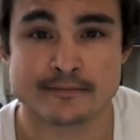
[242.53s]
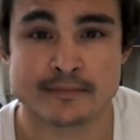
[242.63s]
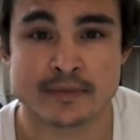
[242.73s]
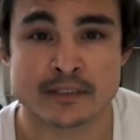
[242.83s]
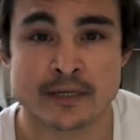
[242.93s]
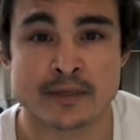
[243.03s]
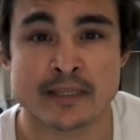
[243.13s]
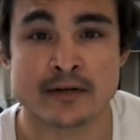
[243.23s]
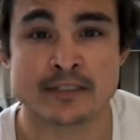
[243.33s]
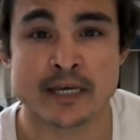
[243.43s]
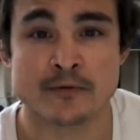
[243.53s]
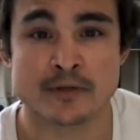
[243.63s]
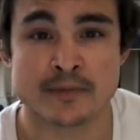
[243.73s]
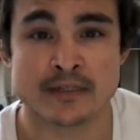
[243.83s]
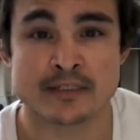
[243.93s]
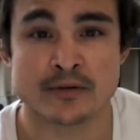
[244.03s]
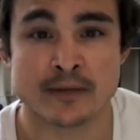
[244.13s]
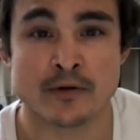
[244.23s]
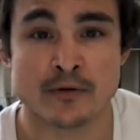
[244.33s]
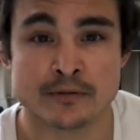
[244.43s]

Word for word: something that I'll take with me until I'm old.